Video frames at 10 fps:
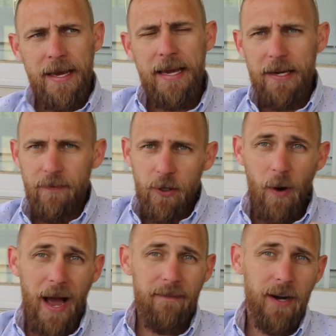And if you
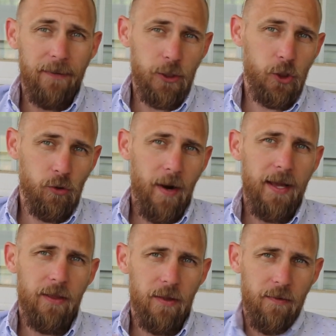don't have enough
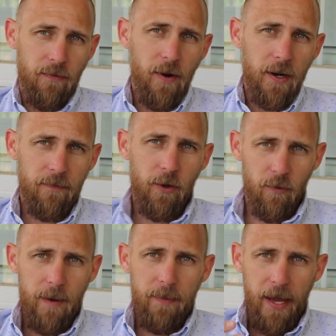strength on the front of your
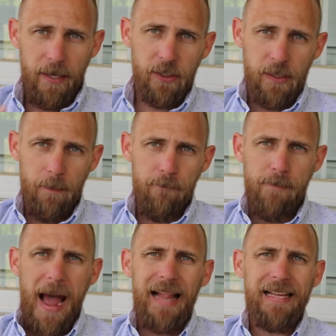rib cage to
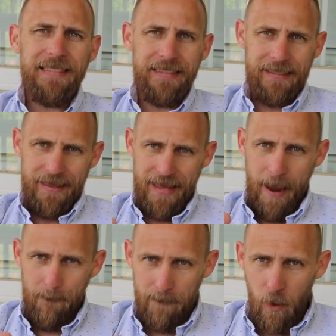balance
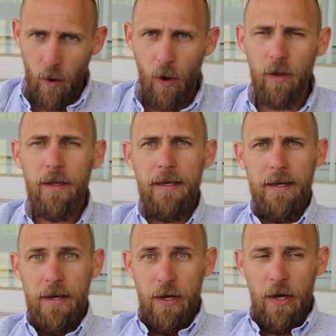that pull,
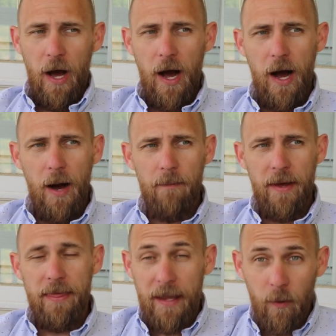
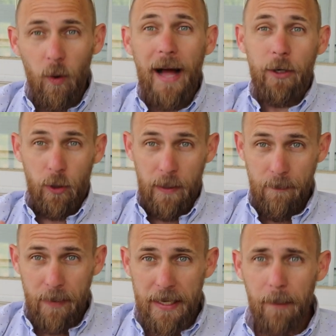then it will actually
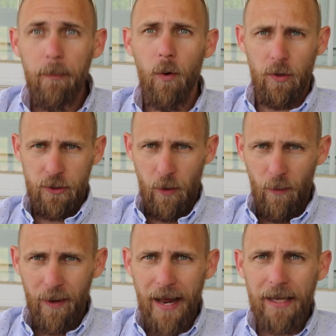be a pull. So
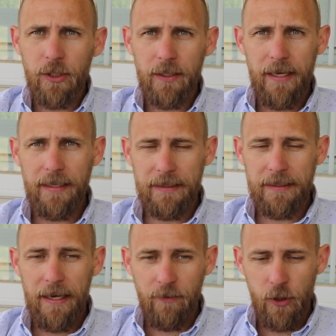it will actually,
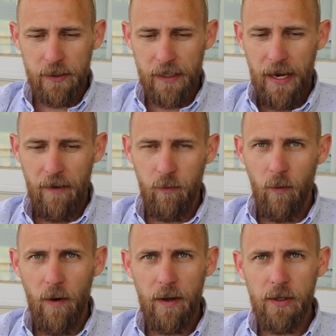instead of just kind
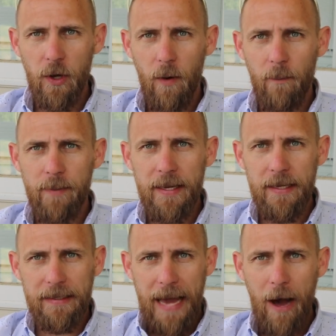of, you know,
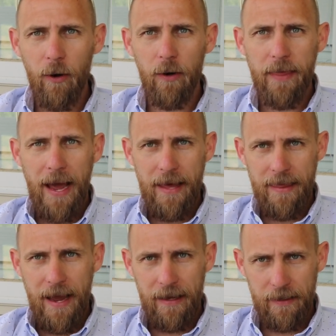being countered,
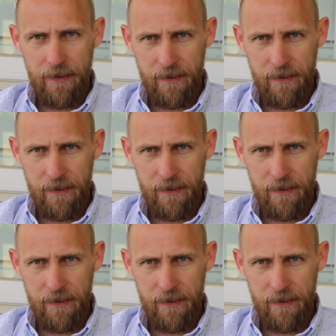that